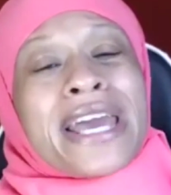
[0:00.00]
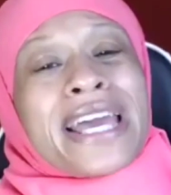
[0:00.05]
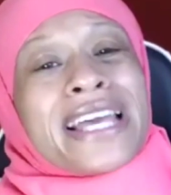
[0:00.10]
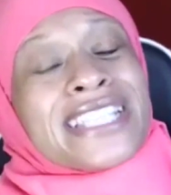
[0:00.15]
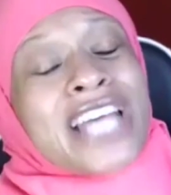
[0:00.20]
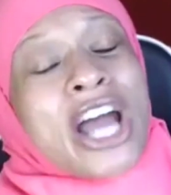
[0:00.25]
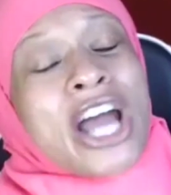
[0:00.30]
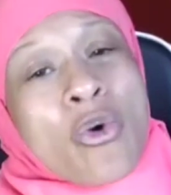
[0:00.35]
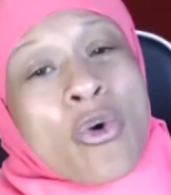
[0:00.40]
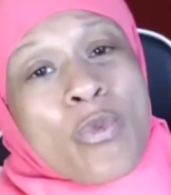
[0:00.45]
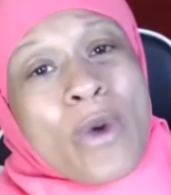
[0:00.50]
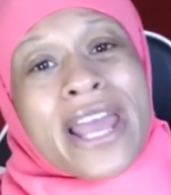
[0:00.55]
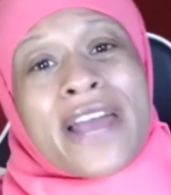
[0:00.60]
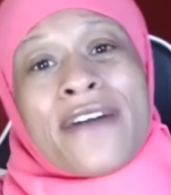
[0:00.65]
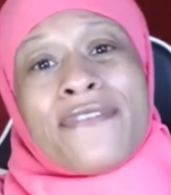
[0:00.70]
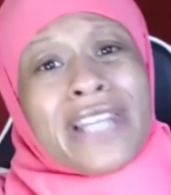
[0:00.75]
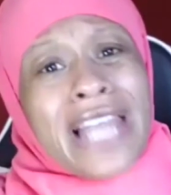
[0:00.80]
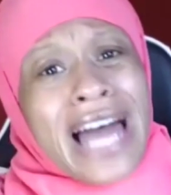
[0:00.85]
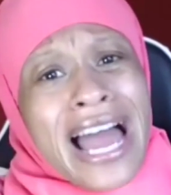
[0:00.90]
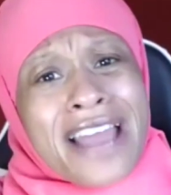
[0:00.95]
is our way
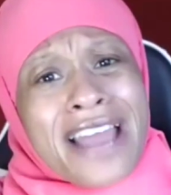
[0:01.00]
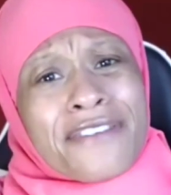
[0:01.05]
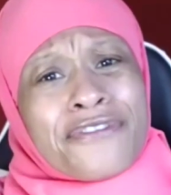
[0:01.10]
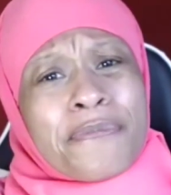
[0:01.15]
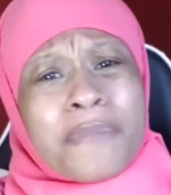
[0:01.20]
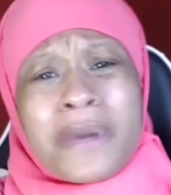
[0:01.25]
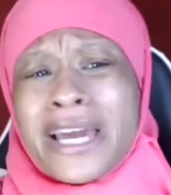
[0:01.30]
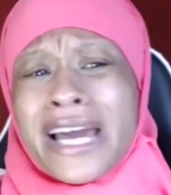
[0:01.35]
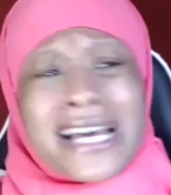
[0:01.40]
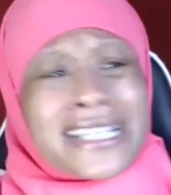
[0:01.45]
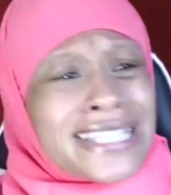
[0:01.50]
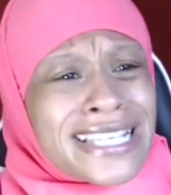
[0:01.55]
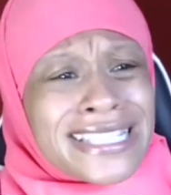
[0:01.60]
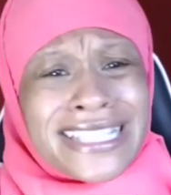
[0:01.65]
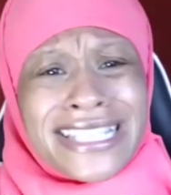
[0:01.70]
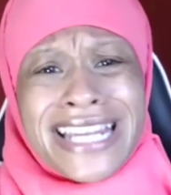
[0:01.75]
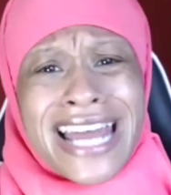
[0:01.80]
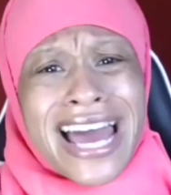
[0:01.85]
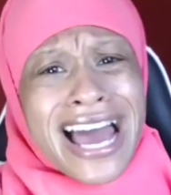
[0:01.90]
of life because it's mm.